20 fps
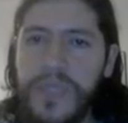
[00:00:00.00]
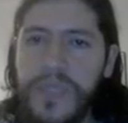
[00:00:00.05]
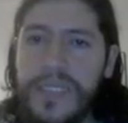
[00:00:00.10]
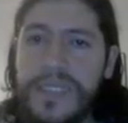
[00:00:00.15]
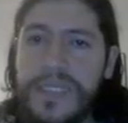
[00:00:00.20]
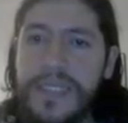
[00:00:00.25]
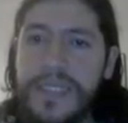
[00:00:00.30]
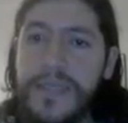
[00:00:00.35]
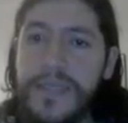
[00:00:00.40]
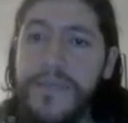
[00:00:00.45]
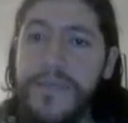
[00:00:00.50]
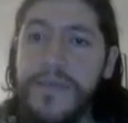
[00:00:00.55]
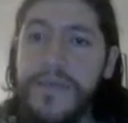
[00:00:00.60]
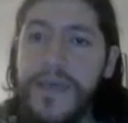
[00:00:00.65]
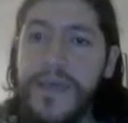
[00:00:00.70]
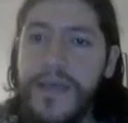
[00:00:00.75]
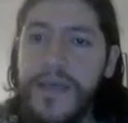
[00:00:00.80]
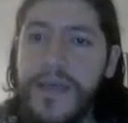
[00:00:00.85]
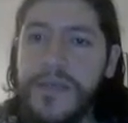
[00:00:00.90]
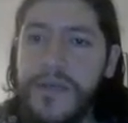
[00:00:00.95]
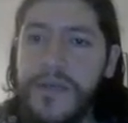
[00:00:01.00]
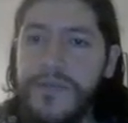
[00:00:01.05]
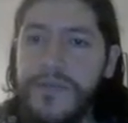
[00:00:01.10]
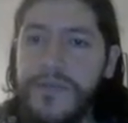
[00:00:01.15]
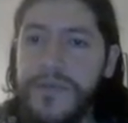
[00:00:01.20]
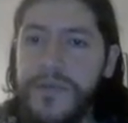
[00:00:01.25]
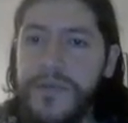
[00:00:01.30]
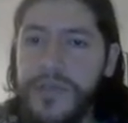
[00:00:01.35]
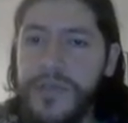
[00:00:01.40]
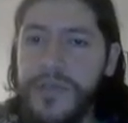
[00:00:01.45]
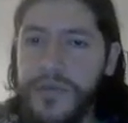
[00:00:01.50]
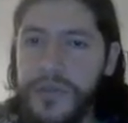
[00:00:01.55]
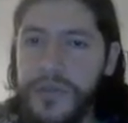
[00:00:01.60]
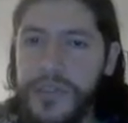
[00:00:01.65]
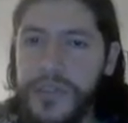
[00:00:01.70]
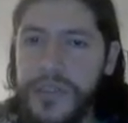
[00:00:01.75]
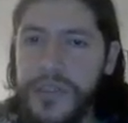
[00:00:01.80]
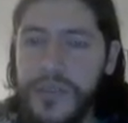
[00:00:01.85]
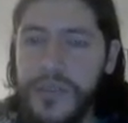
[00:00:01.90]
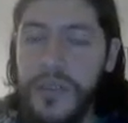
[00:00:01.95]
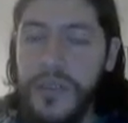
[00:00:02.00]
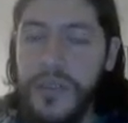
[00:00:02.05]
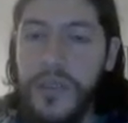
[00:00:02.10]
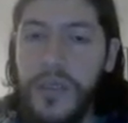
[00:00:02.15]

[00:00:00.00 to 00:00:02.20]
significance of the results,